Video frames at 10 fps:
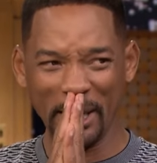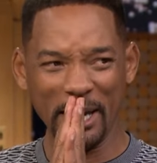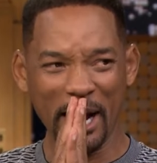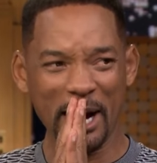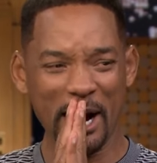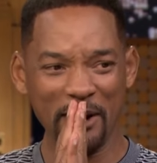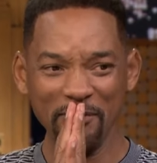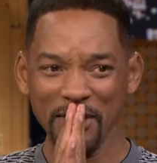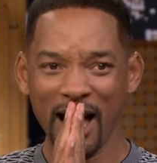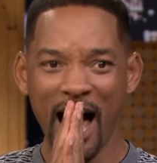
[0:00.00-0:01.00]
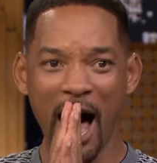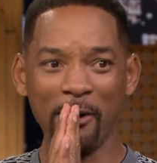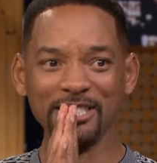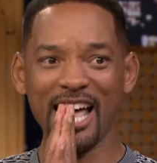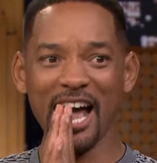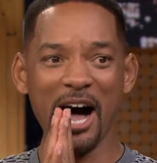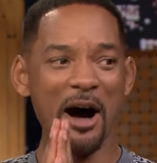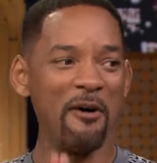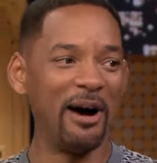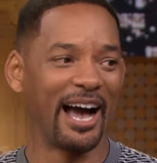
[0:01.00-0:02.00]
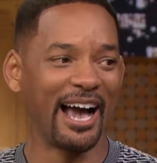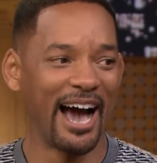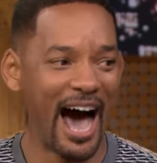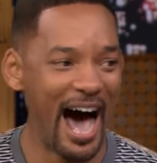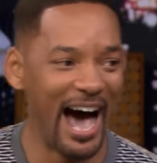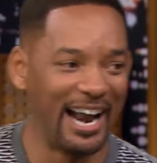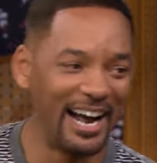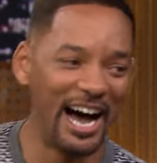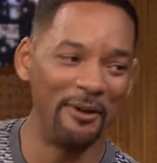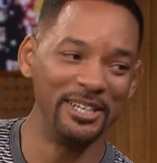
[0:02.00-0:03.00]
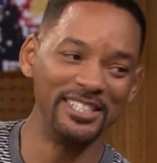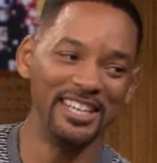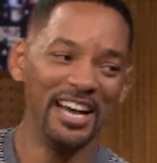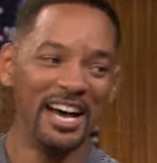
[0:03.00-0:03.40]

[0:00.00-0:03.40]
is so good. I was like, oh my God. Yeah, this is it. I'm